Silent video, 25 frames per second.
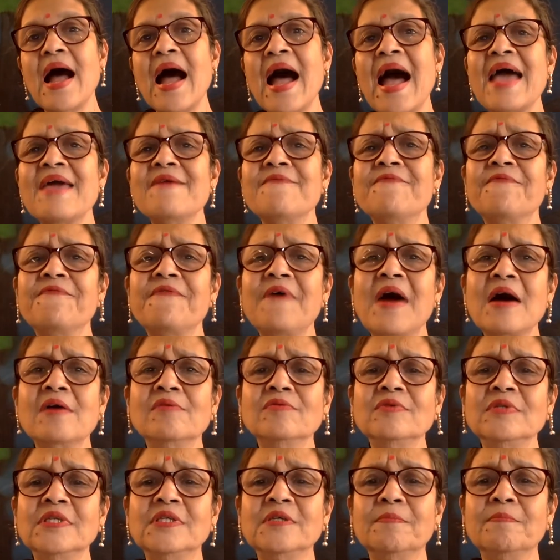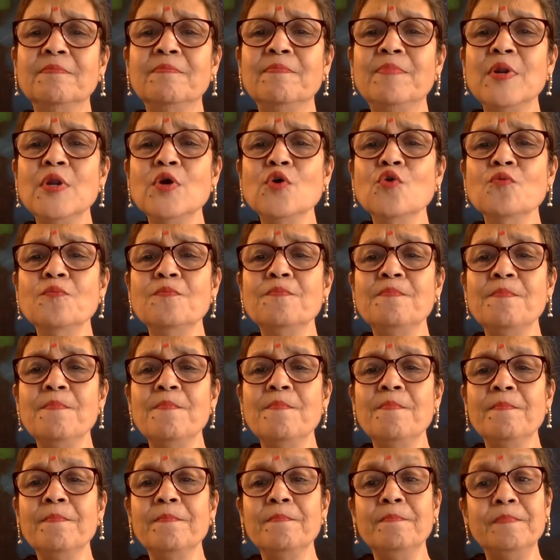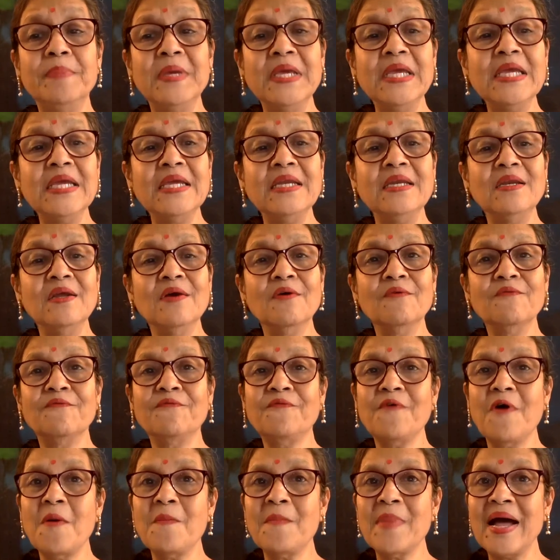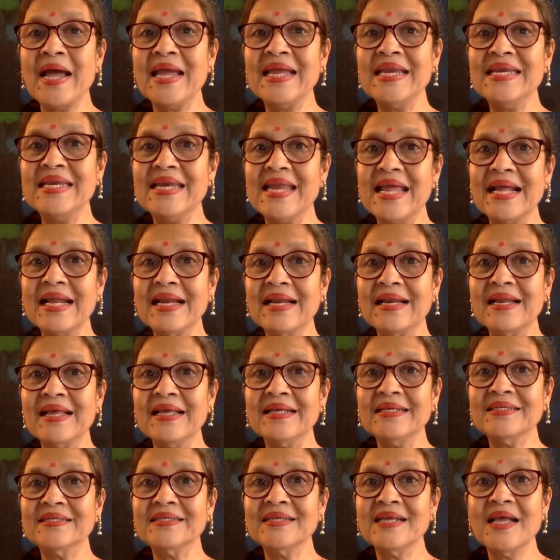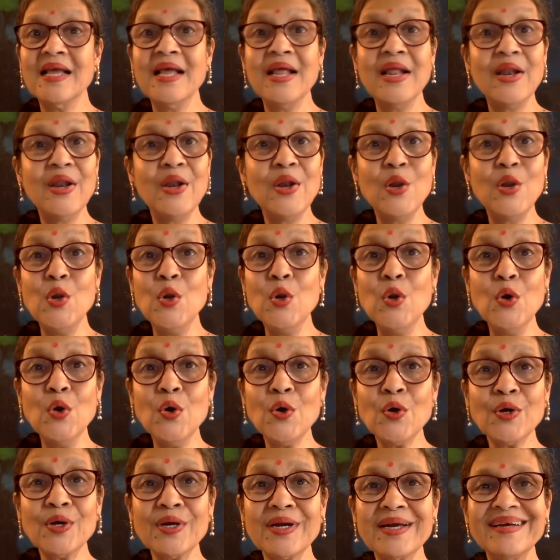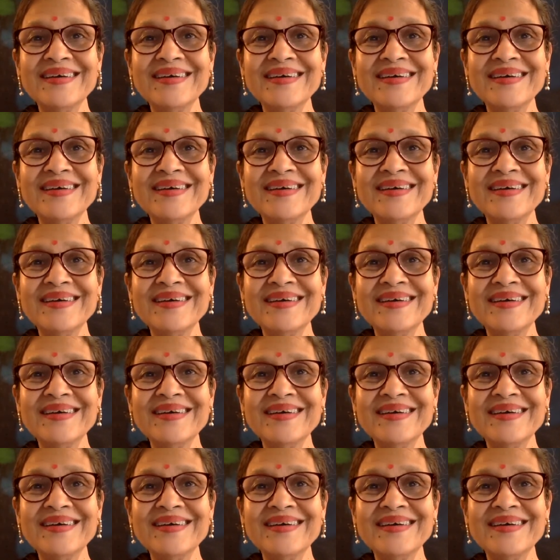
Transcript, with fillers: I found a blue bead for my necklace. Look."